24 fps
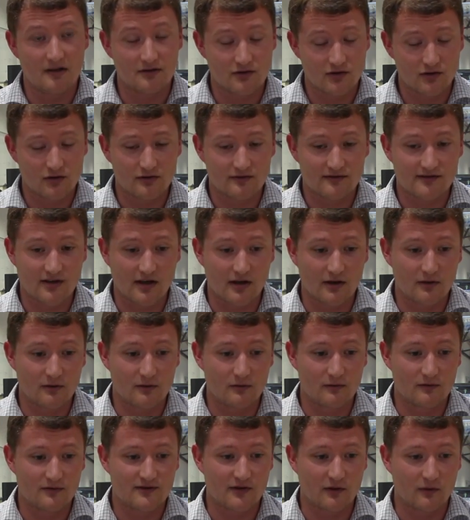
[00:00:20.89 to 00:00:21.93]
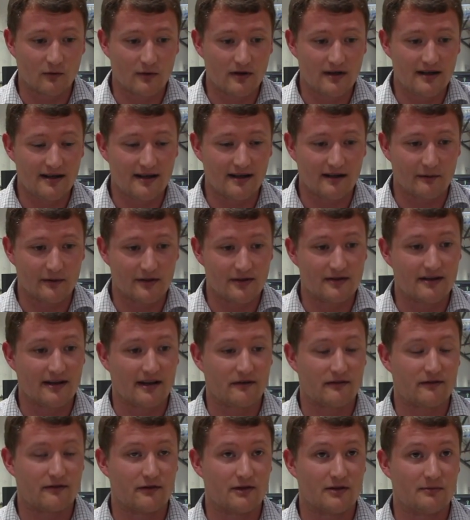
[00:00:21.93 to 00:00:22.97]
Sure. So we do
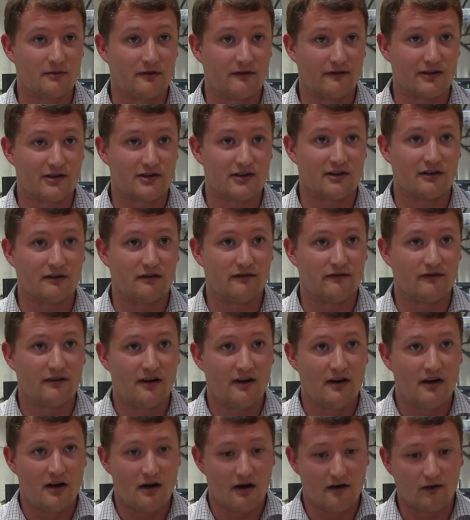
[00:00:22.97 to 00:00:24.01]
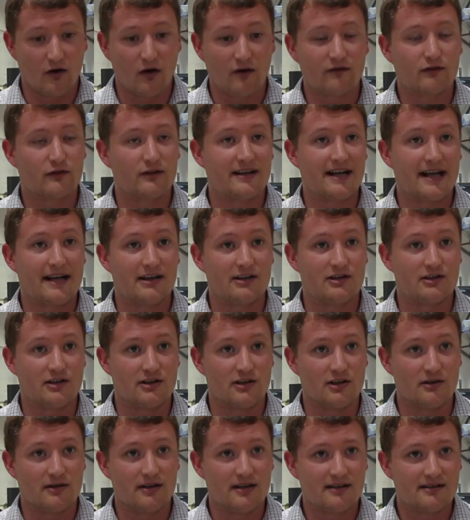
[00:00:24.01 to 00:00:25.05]
that through the provision of off-grid energy
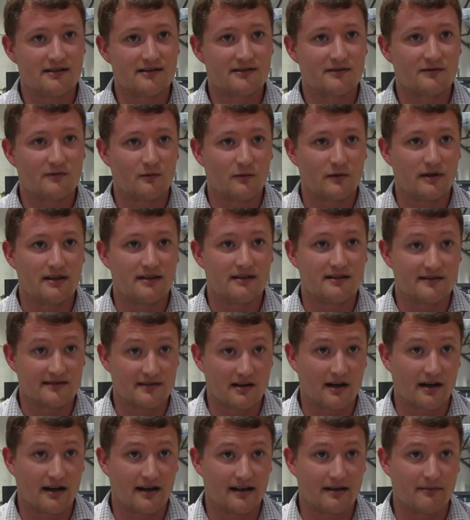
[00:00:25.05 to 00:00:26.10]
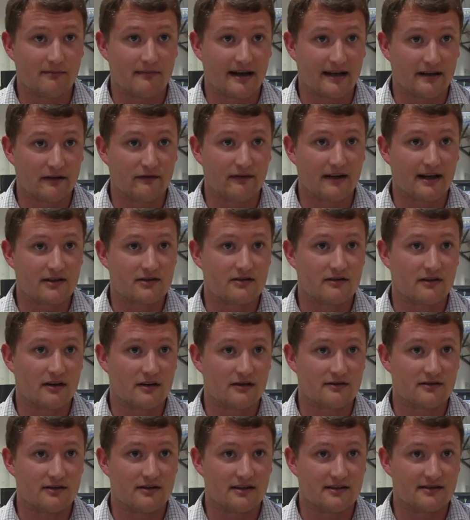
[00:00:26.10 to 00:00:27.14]
units. We design and manufacture
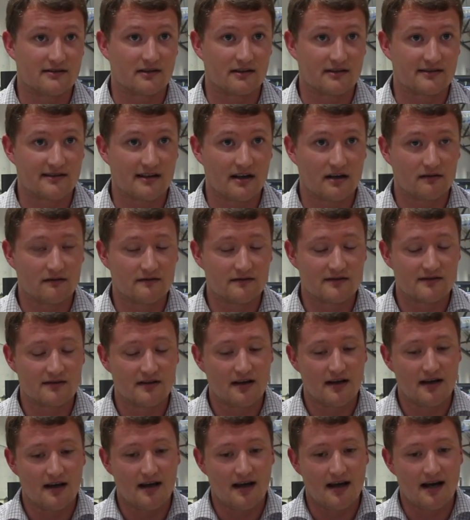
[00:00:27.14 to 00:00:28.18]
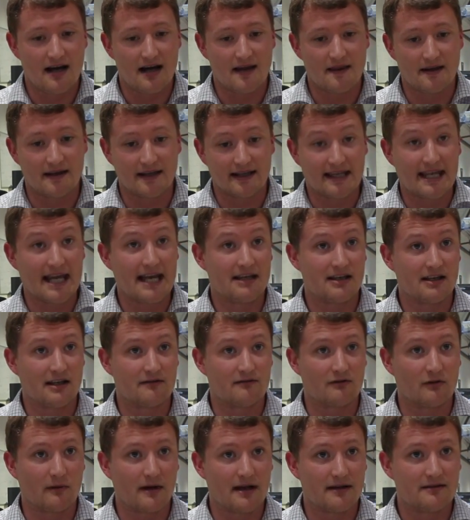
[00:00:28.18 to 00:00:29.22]
those units ourselves. And then in Kenya
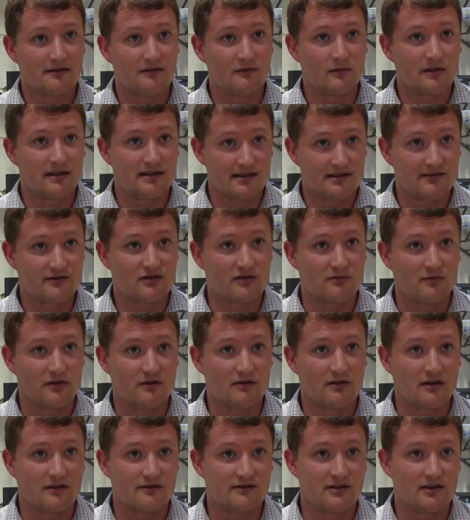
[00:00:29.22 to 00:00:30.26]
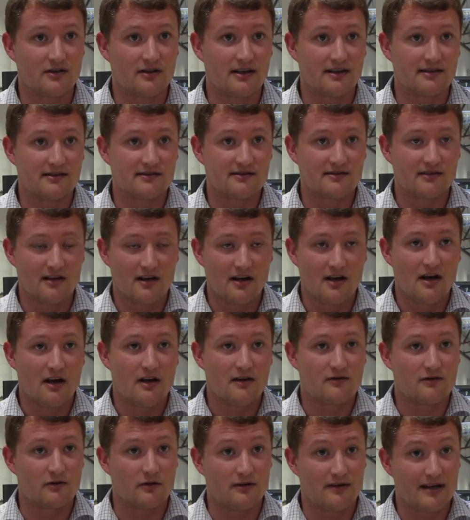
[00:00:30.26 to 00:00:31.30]
and Rwanda, we distribute those units
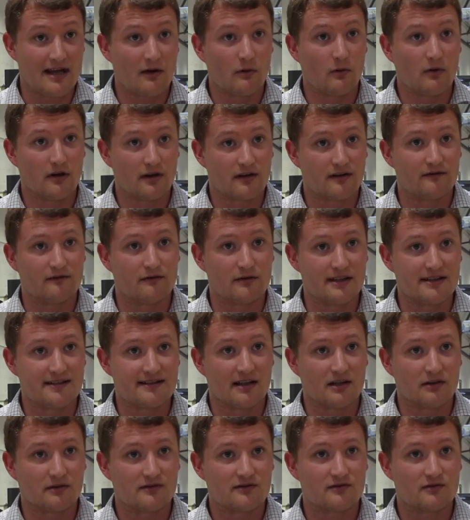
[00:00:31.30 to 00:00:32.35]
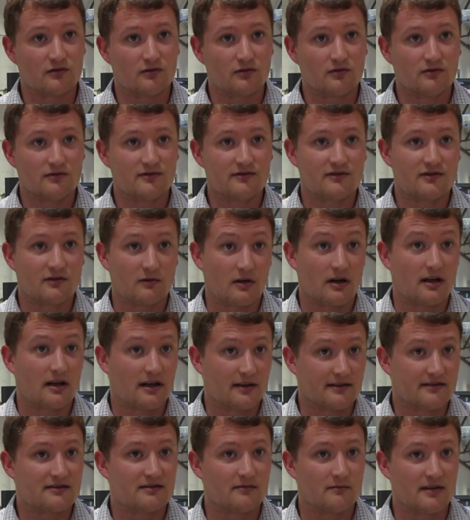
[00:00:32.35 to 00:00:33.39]
through a network of retail stores to our
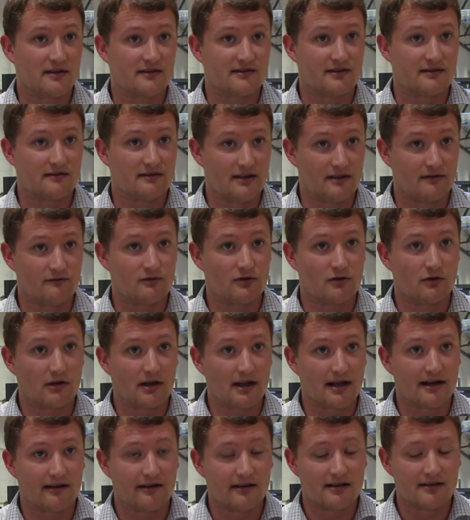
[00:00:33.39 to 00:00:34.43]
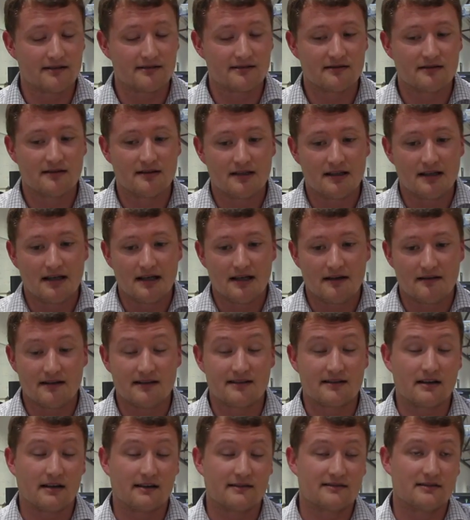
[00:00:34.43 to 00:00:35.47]
customers in rural areas.
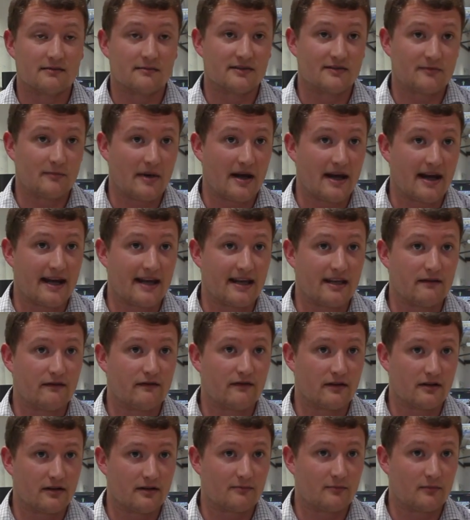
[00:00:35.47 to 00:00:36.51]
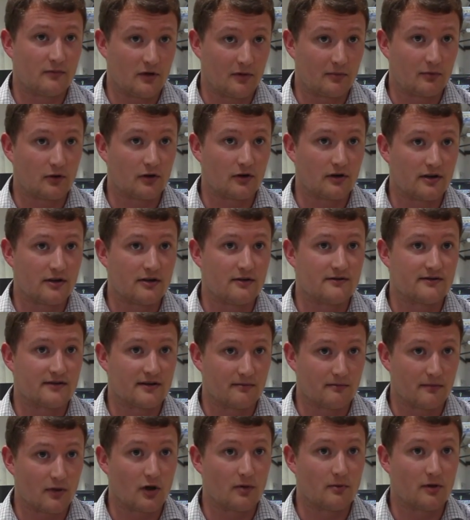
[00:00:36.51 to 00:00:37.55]
These customers pay for the product
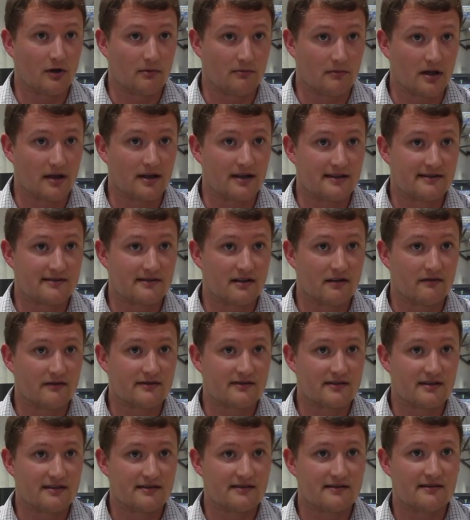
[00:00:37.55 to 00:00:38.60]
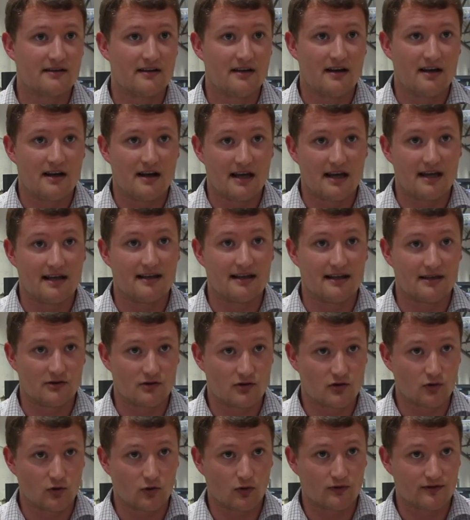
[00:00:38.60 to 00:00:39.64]
using mobile money services in
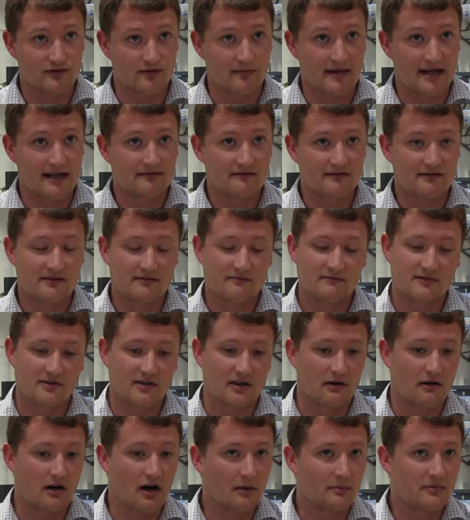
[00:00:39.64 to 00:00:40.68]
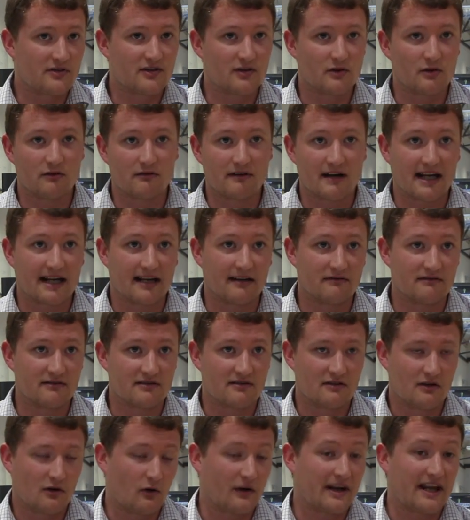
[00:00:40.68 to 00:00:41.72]
short amounts, so up to
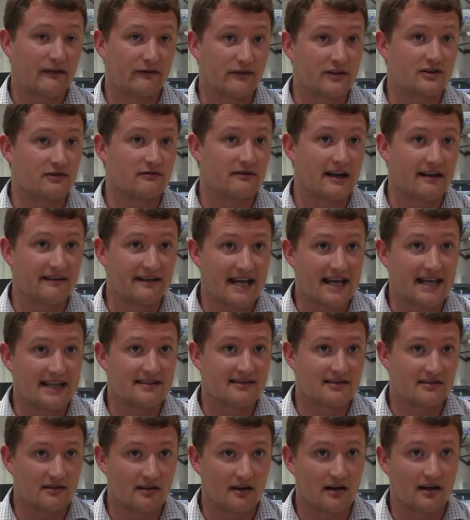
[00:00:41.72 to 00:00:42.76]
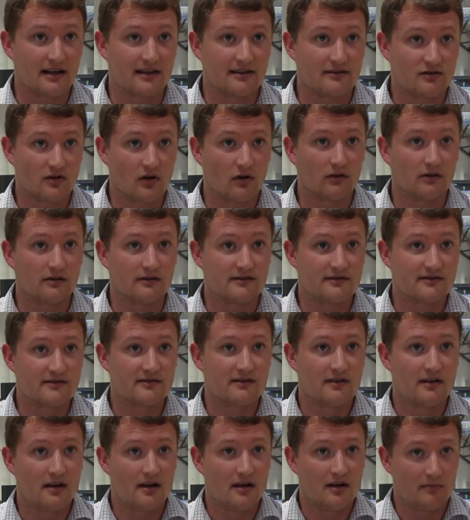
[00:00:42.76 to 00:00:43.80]
around, on average, around $8 to
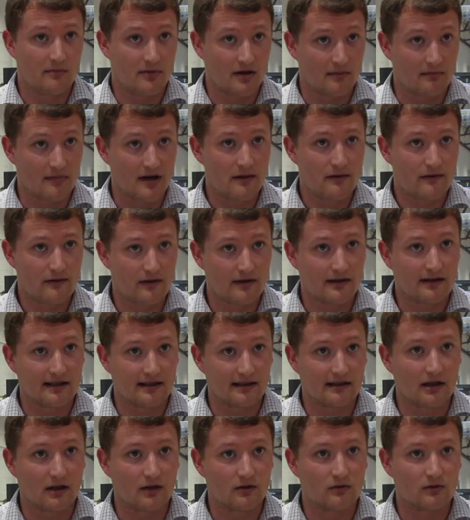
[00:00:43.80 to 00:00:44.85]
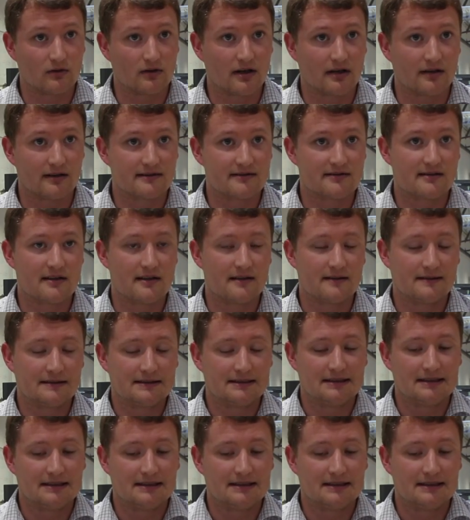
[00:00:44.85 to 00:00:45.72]
$9 per month in local currency.